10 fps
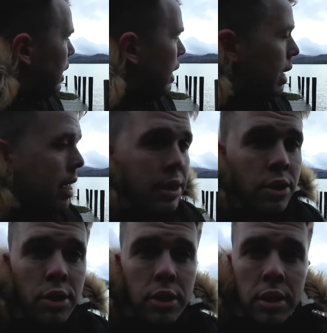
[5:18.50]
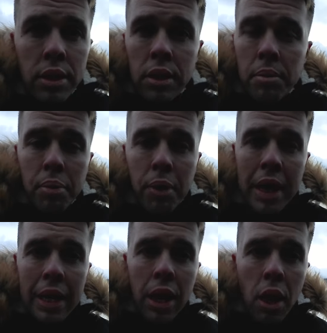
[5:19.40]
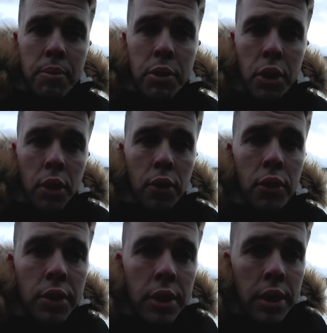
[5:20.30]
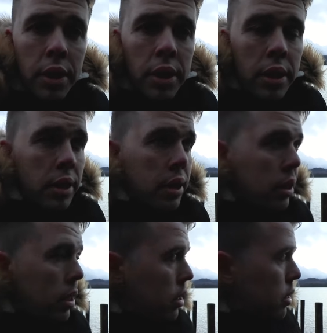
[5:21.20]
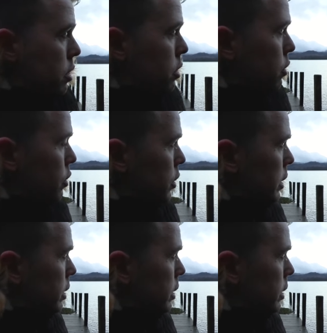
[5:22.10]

yeah, it's just completely obscured the sun.